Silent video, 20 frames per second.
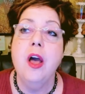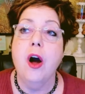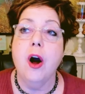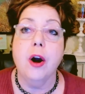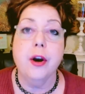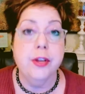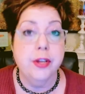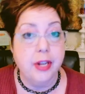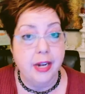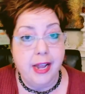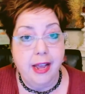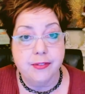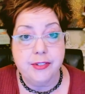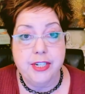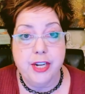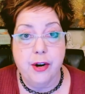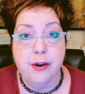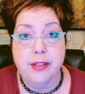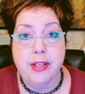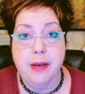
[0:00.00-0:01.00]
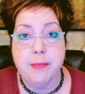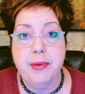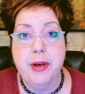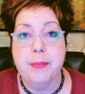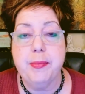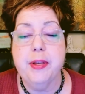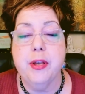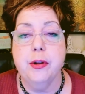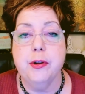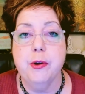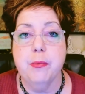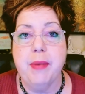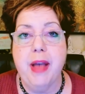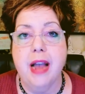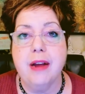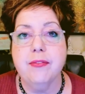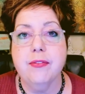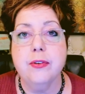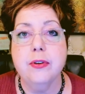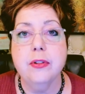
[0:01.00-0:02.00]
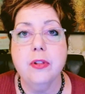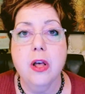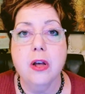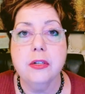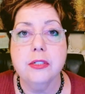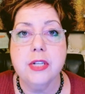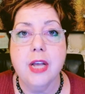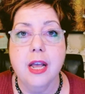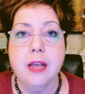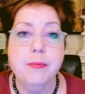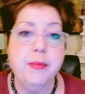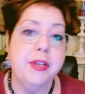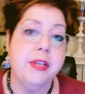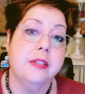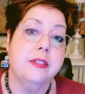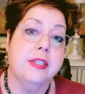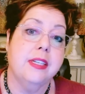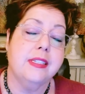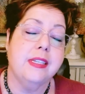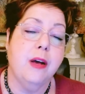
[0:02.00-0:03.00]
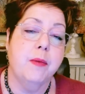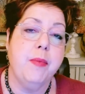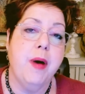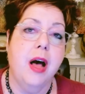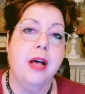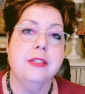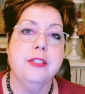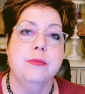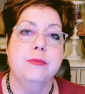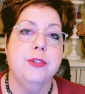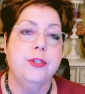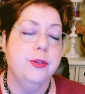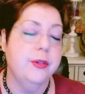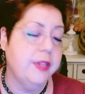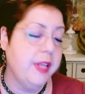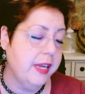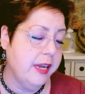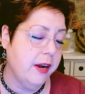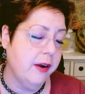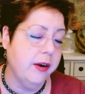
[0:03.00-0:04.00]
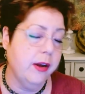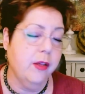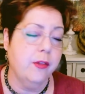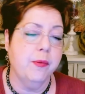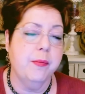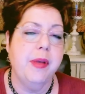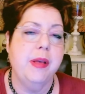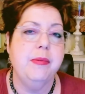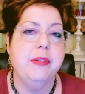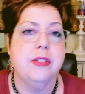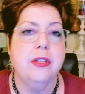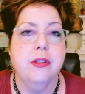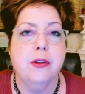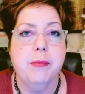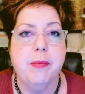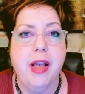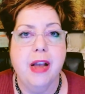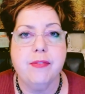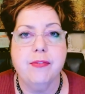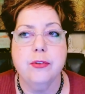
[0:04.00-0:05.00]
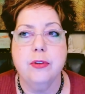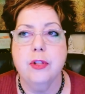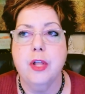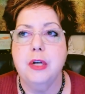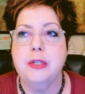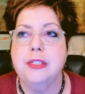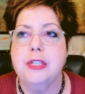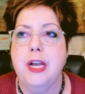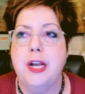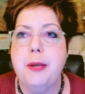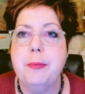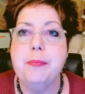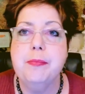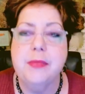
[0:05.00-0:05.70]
are you going to have to carry that puppy on your back for a long time? Because that's how possums do it. They carry all their babies on their back for a long time.